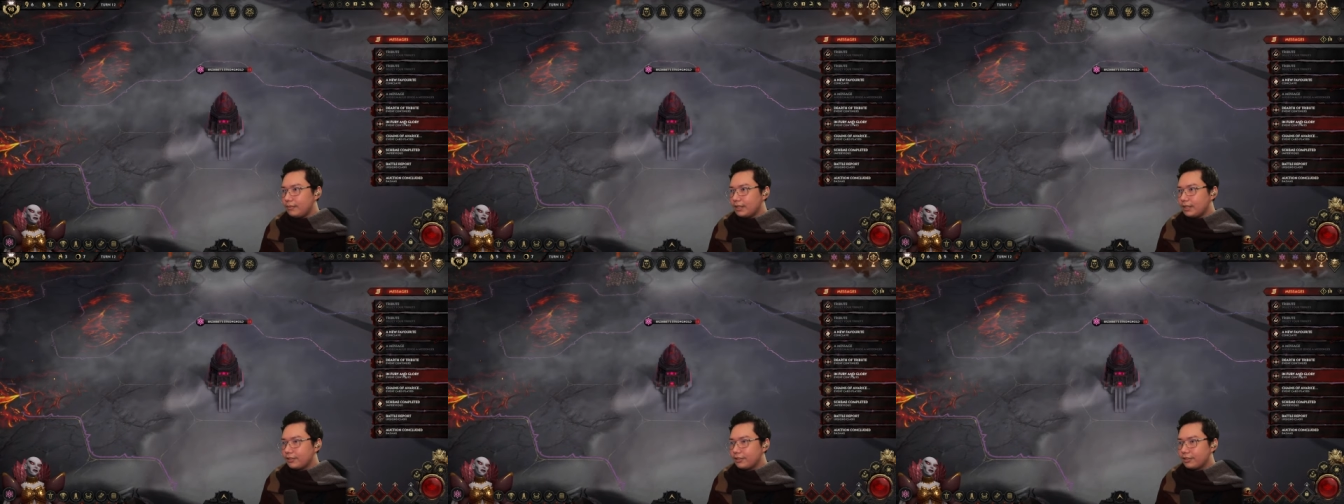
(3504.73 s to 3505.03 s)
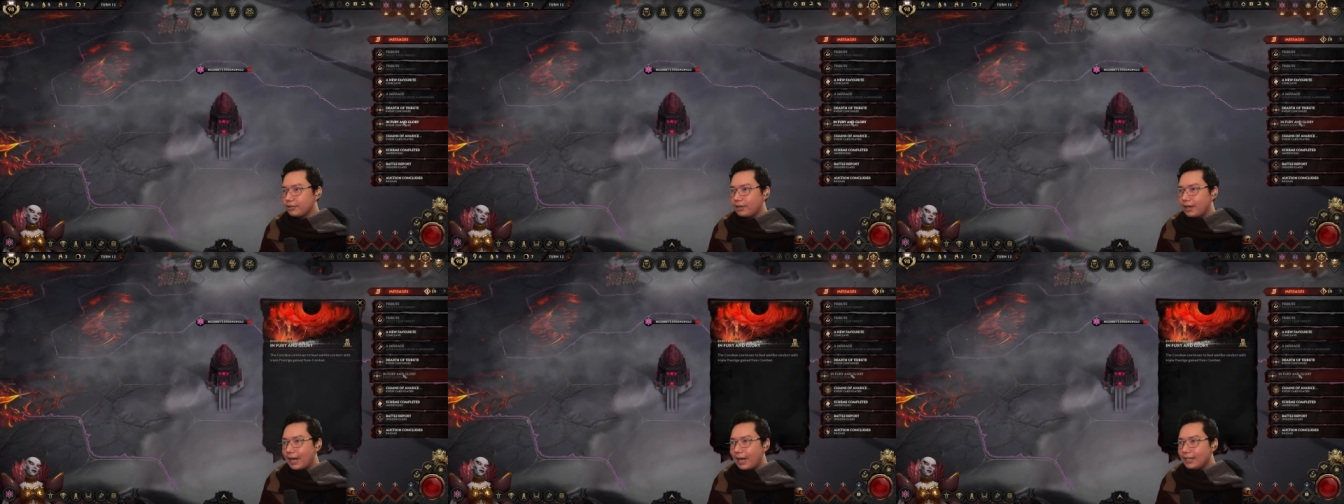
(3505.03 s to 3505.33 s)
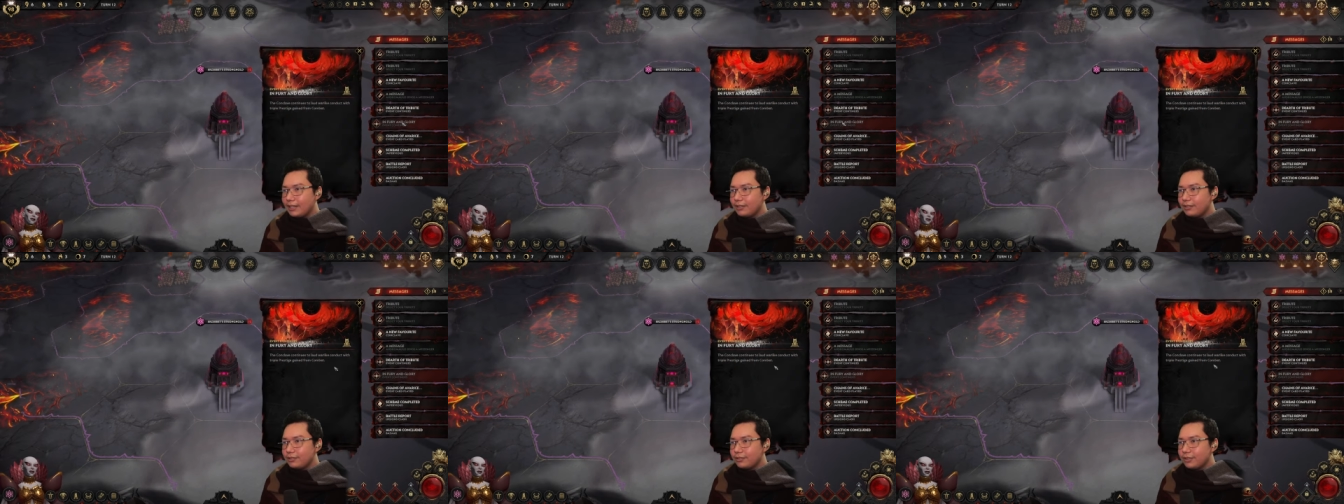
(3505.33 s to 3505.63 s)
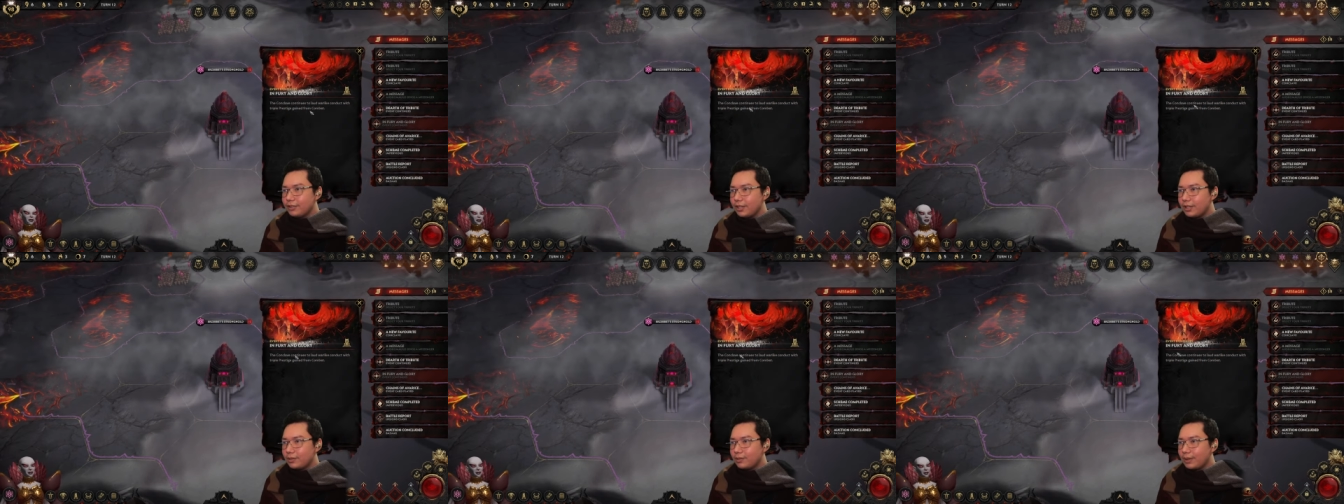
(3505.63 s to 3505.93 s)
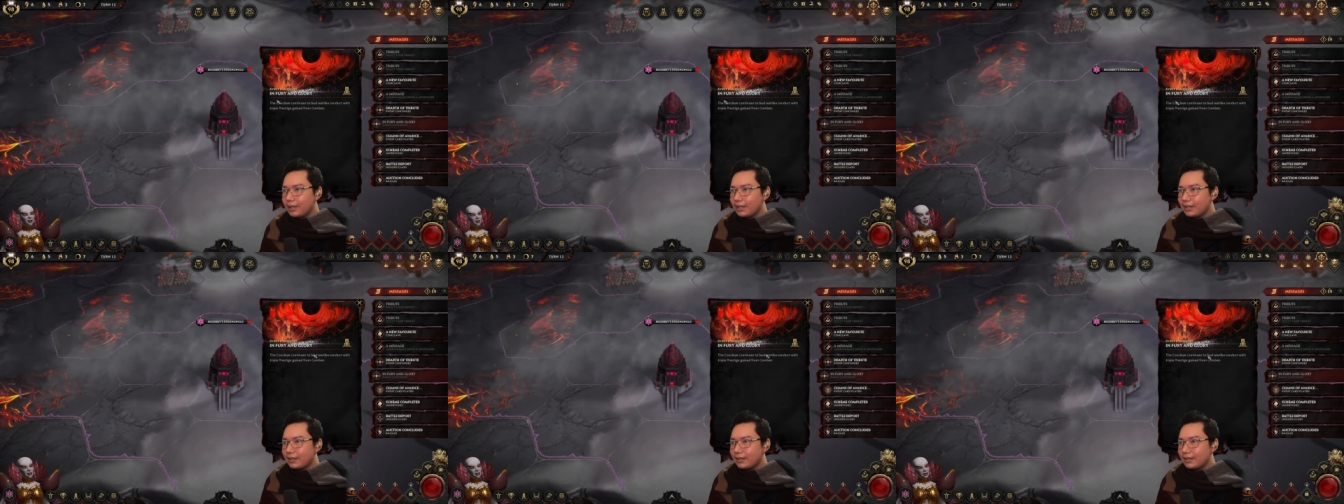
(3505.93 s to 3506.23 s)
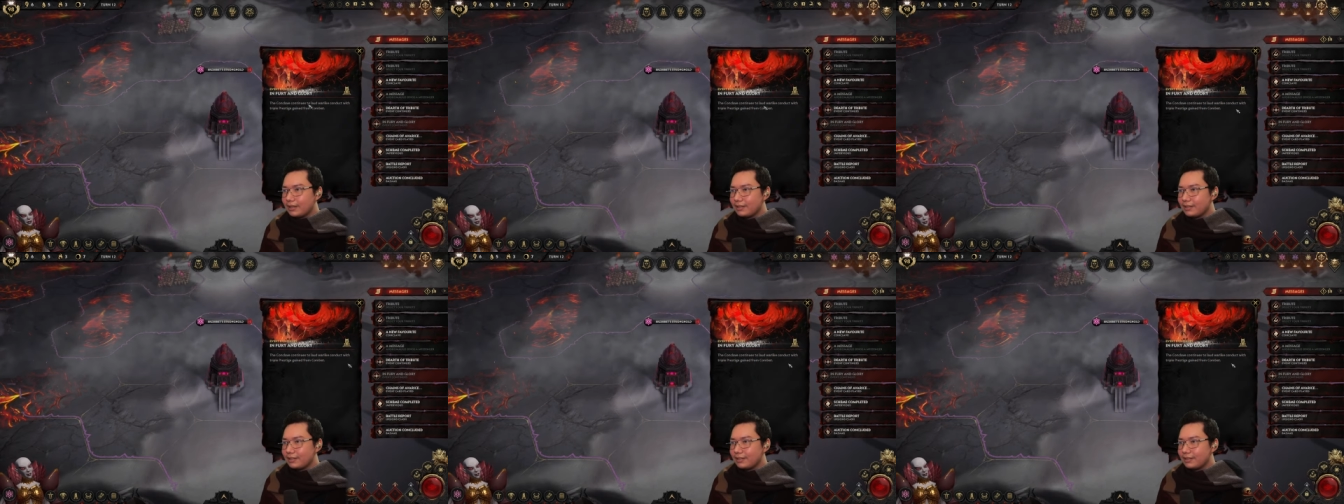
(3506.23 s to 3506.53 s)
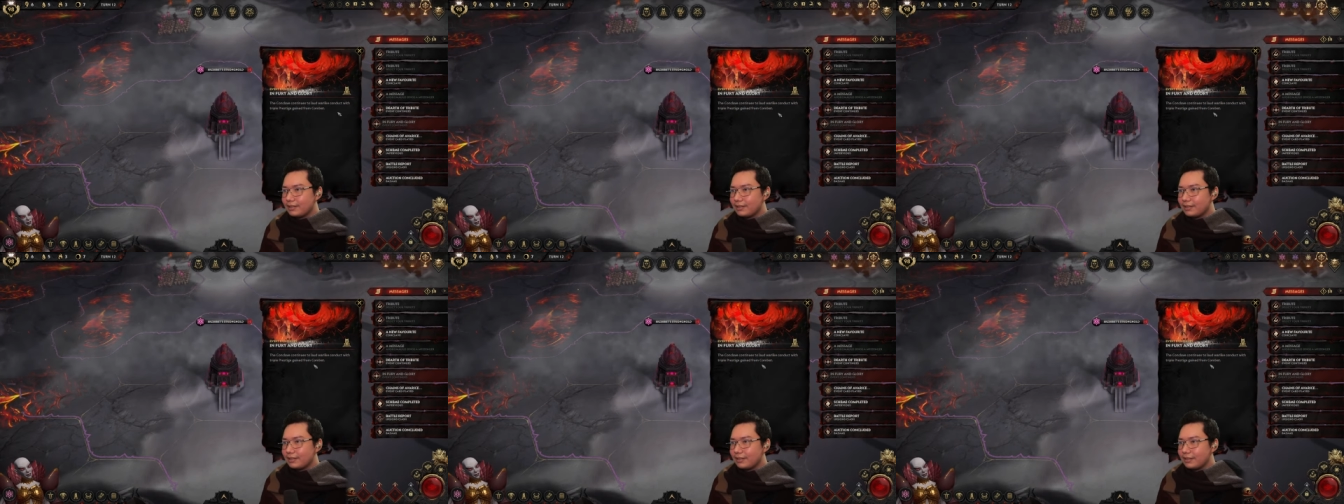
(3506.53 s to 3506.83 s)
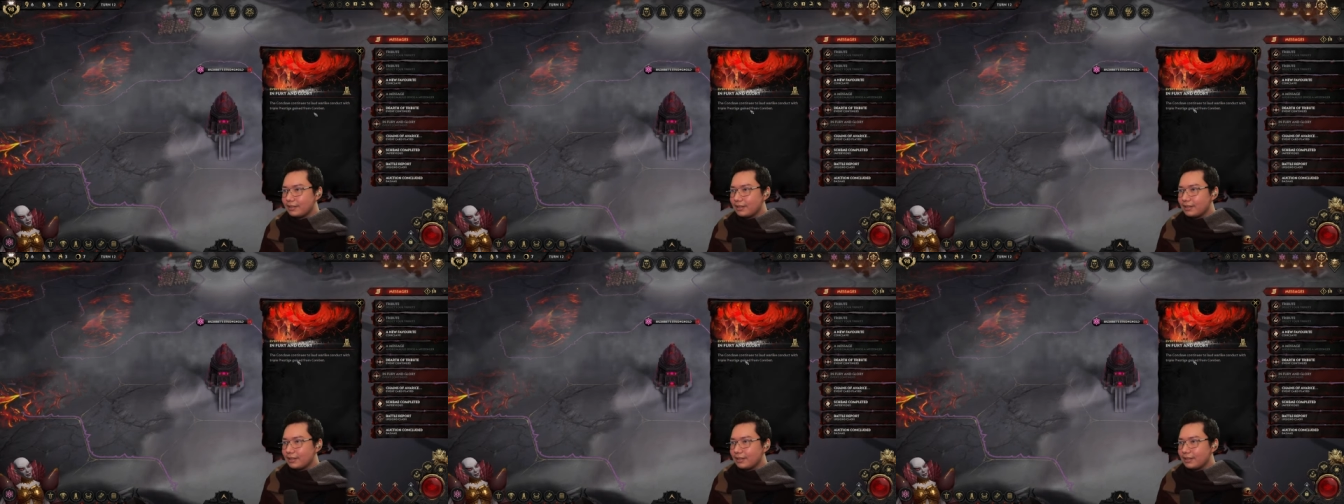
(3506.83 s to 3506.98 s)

So I don't know whether this